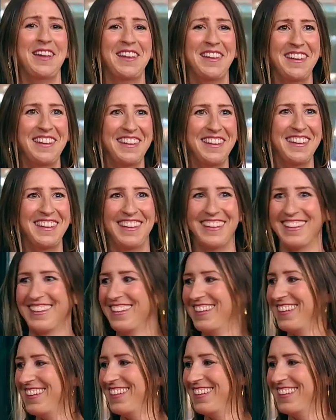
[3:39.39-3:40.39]

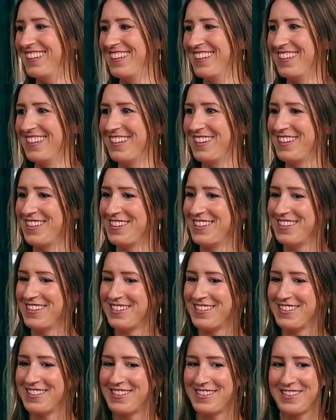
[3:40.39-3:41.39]

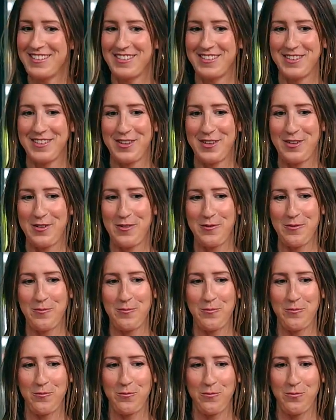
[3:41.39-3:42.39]

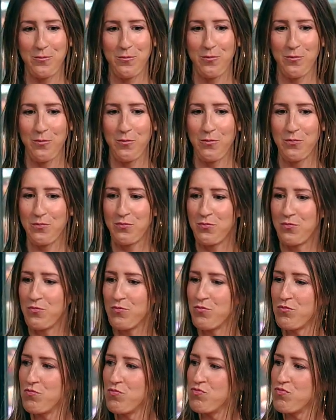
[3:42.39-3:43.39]

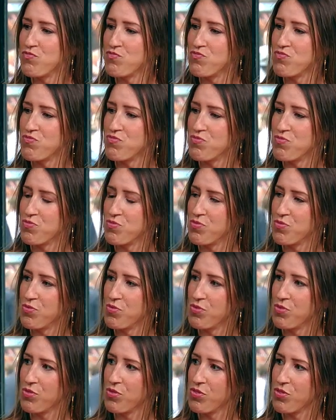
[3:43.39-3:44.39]

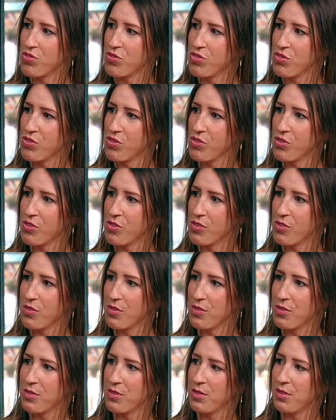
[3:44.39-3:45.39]

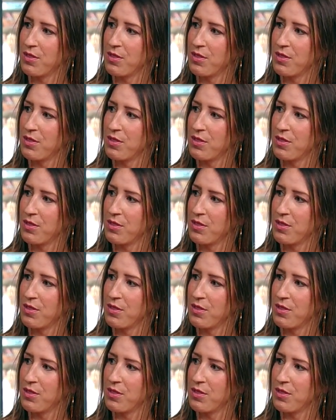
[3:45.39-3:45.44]
(silent)